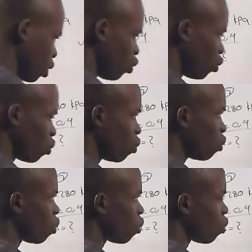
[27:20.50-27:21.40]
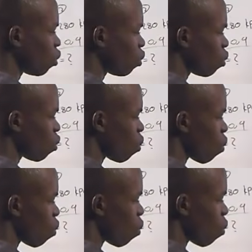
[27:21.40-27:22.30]
U
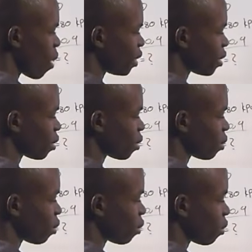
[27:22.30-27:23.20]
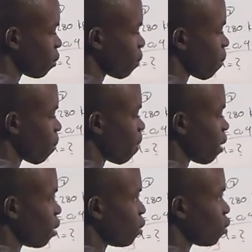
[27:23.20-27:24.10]
wet.
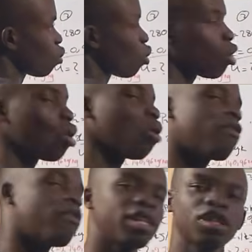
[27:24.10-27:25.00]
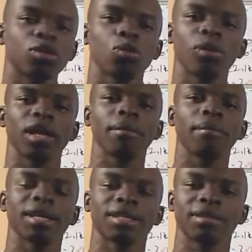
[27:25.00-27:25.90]
So first we
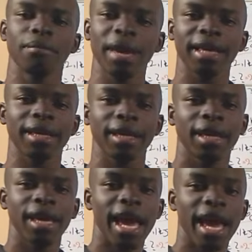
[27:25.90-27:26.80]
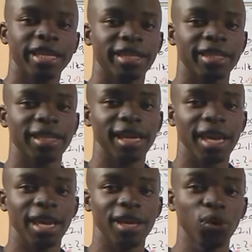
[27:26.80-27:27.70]
must make
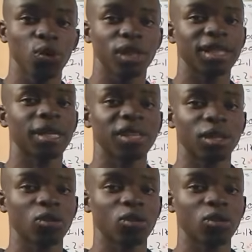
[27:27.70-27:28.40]
U the subject